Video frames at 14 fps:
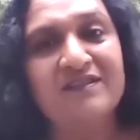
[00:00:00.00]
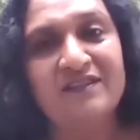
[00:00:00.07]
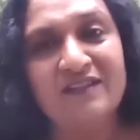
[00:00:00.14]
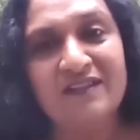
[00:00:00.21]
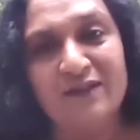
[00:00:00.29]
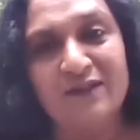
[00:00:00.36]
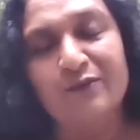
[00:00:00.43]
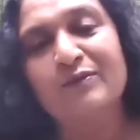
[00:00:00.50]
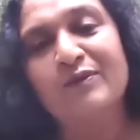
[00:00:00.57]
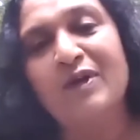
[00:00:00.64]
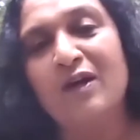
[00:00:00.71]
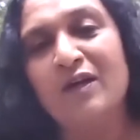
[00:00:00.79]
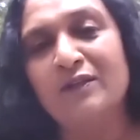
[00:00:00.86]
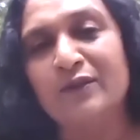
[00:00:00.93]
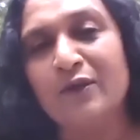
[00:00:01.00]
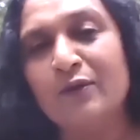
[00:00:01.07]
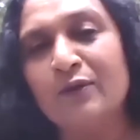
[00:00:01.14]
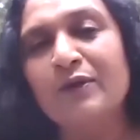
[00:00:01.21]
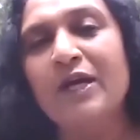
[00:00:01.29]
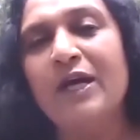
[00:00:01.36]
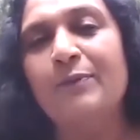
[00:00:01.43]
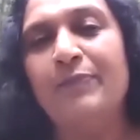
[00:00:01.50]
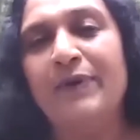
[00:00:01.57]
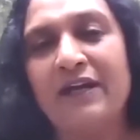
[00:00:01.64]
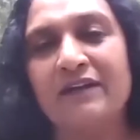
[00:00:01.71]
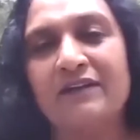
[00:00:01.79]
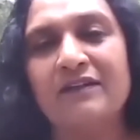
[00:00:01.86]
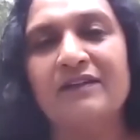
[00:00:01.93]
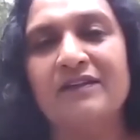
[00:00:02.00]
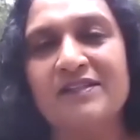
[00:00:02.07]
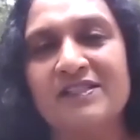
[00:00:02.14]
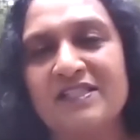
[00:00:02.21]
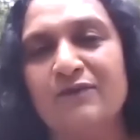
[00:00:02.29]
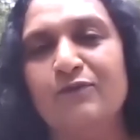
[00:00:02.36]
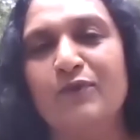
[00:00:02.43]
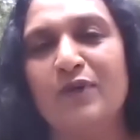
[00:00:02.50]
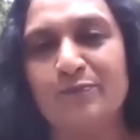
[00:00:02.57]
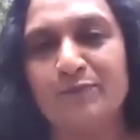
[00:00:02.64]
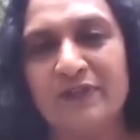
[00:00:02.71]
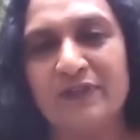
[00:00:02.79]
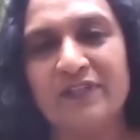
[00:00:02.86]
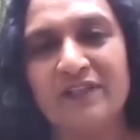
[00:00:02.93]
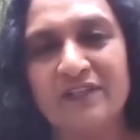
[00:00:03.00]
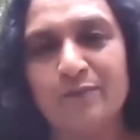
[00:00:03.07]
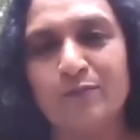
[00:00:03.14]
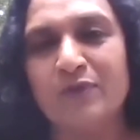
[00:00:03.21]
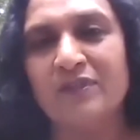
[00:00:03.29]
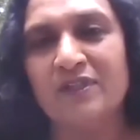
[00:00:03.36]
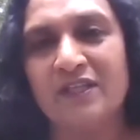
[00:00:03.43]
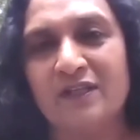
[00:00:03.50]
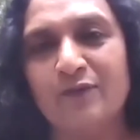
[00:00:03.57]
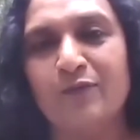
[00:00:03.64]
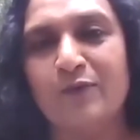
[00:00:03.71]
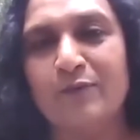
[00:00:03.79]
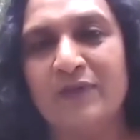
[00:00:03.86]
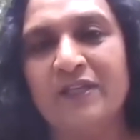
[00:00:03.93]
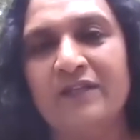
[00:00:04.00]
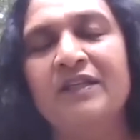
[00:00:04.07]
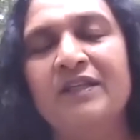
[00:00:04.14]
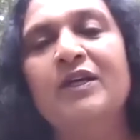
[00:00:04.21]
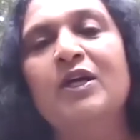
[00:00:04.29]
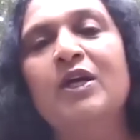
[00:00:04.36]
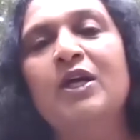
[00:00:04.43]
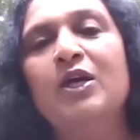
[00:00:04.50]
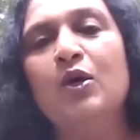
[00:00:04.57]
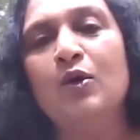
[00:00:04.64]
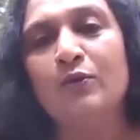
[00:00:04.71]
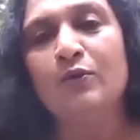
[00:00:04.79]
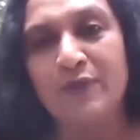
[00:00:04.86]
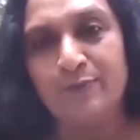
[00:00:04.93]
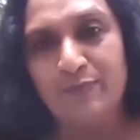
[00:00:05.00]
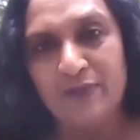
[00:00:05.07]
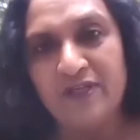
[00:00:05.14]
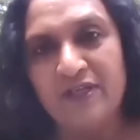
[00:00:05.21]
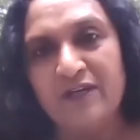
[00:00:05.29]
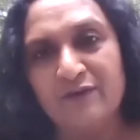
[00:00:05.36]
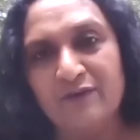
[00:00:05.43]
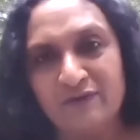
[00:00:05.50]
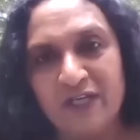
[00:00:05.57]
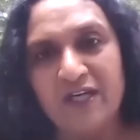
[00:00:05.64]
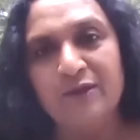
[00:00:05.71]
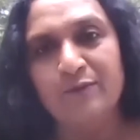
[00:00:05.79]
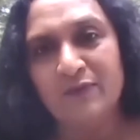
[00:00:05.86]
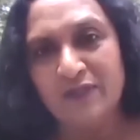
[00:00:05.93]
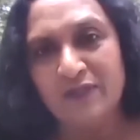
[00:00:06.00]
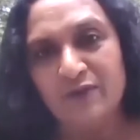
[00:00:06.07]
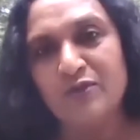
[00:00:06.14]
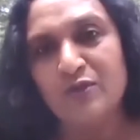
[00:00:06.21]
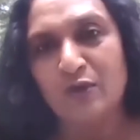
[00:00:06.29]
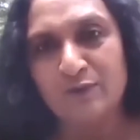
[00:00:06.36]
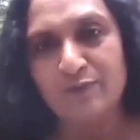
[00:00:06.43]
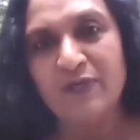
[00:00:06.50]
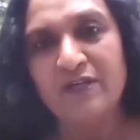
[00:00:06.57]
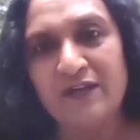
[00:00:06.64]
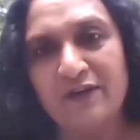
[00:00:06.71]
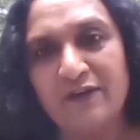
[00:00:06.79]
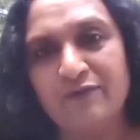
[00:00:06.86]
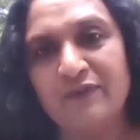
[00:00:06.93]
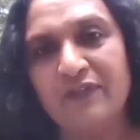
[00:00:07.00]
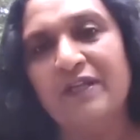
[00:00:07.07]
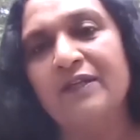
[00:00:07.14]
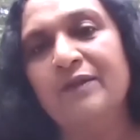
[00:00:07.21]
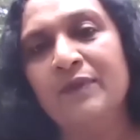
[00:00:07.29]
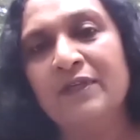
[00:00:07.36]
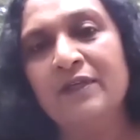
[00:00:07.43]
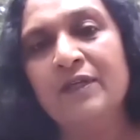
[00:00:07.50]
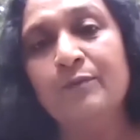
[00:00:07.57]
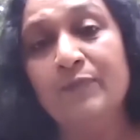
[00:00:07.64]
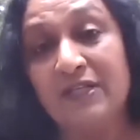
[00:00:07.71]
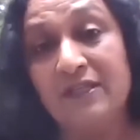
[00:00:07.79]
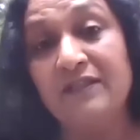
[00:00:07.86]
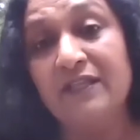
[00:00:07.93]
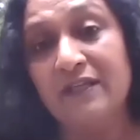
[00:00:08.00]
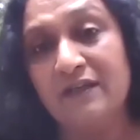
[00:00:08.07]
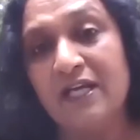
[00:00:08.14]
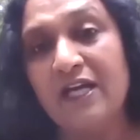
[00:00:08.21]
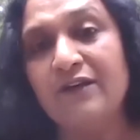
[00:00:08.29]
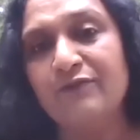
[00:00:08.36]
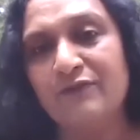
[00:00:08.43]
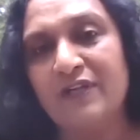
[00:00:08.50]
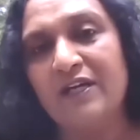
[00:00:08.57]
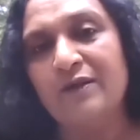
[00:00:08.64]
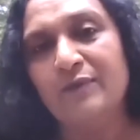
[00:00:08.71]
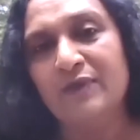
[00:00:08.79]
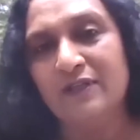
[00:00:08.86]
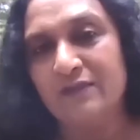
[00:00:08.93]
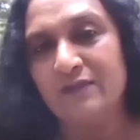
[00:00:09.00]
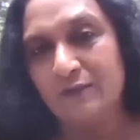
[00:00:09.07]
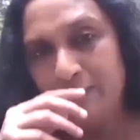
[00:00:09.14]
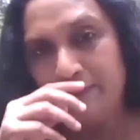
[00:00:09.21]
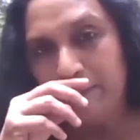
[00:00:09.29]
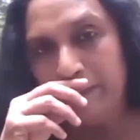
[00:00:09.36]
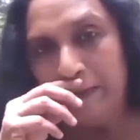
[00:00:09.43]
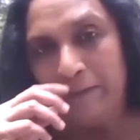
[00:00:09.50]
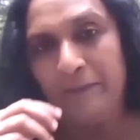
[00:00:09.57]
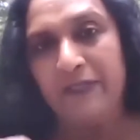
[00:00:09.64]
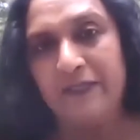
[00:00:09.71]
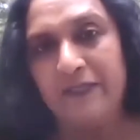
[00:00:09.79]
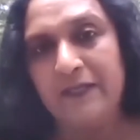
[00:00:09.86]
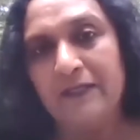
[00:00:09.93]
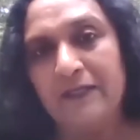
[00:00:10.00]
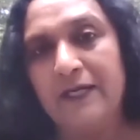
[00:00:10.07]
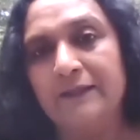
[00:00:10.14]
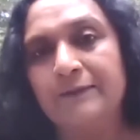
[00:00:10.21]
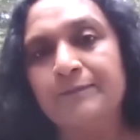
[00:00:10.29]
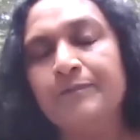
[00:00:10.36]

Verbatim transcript: You know, although a pattern is somewhat predictable in a woman over a period of time, you know, short period of time, but in their lifetime, it could vary a lot.